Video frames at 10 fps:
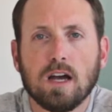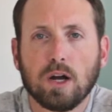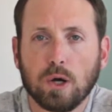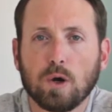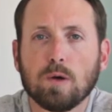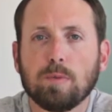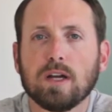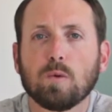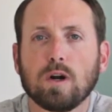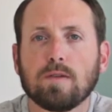Agoda
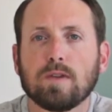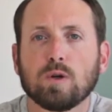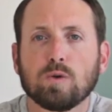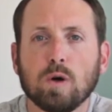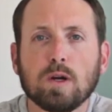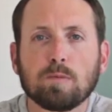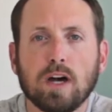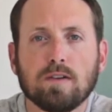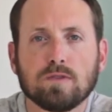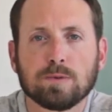being one of their growing
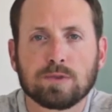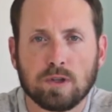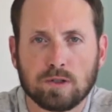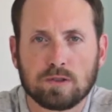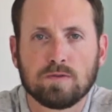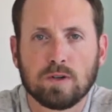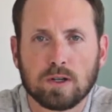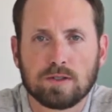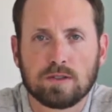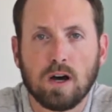platforms largely
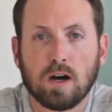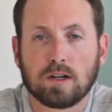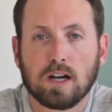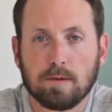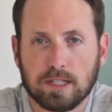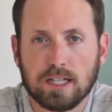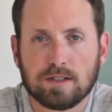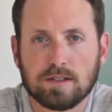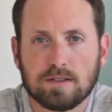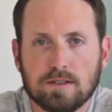focused on
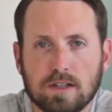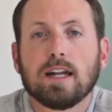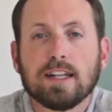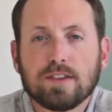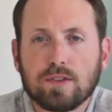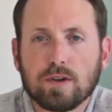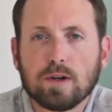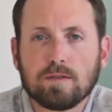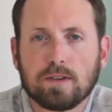accommodations. And in the third and